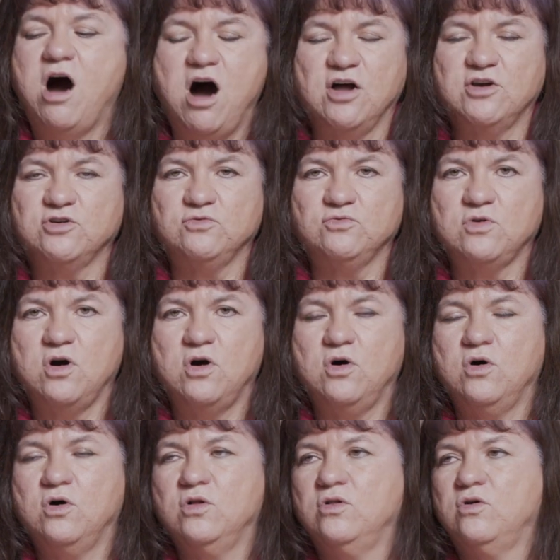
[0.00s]
honor
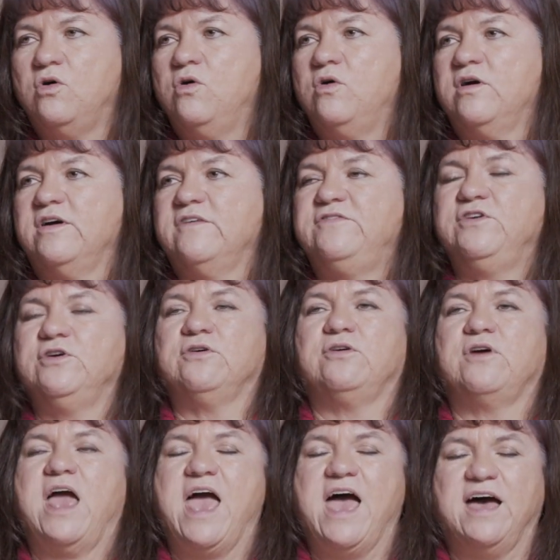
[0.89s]
roll, or if
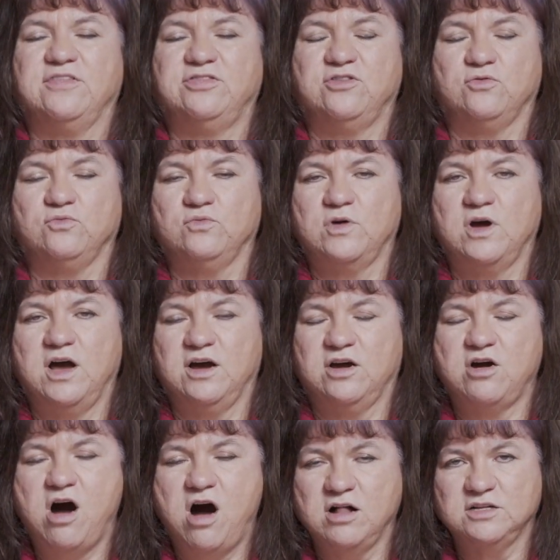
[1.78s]
you're at the
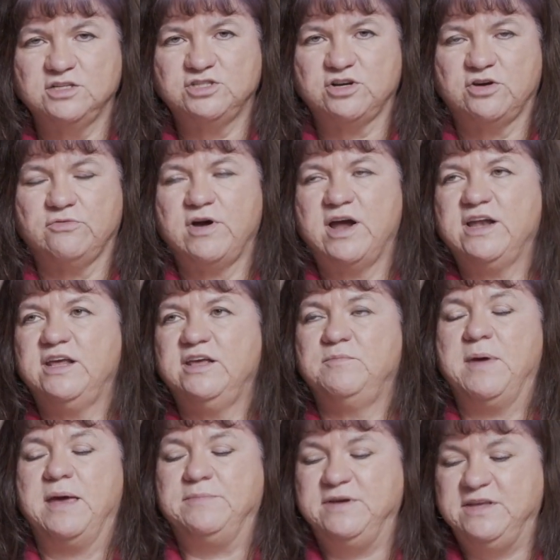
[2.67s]
college already,
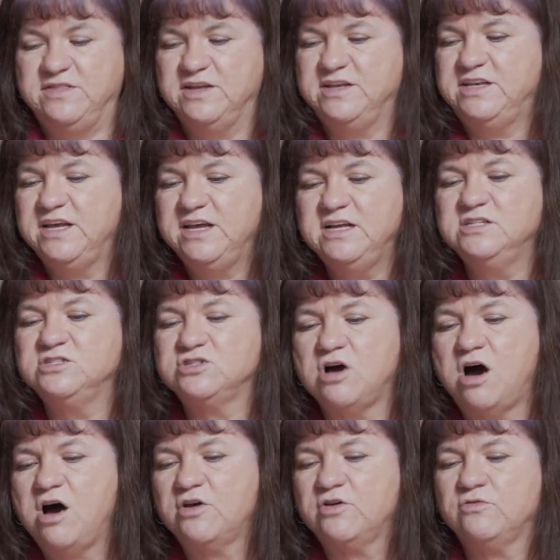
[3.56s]
maybe the Dean's
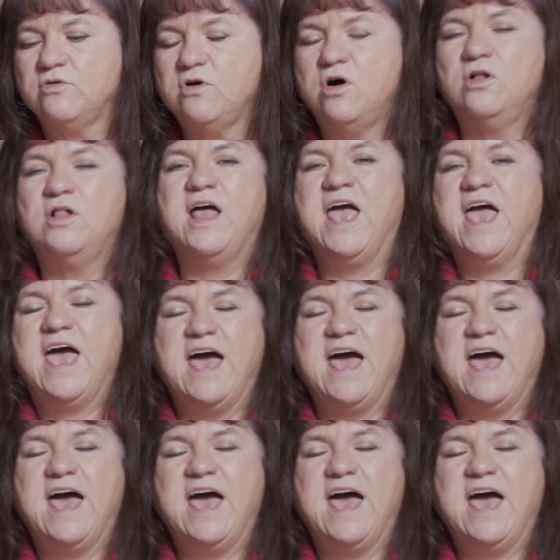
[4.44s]
Honor Roll.